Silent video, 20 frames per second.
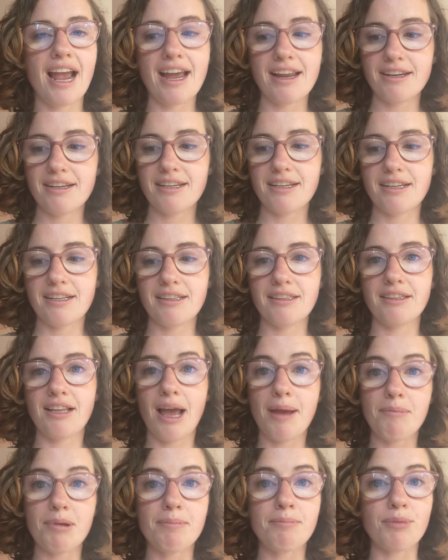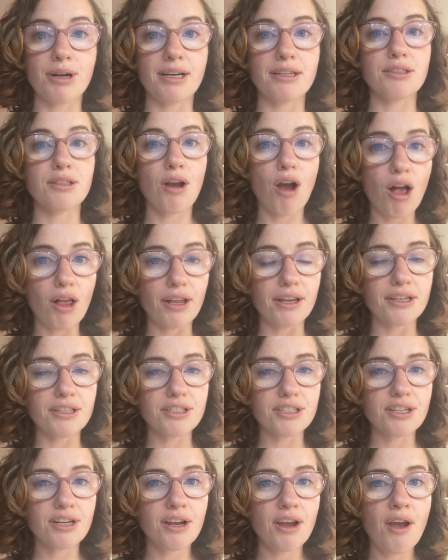and in Lyman Briggs
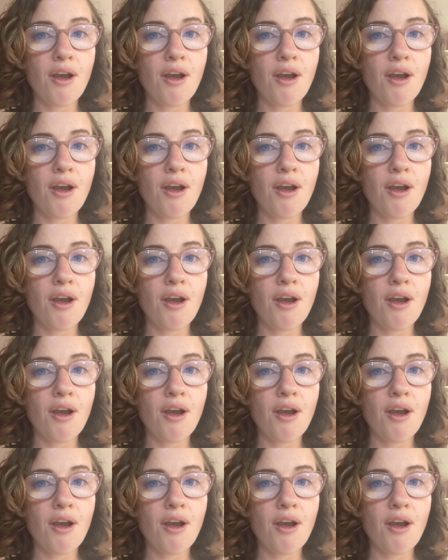College.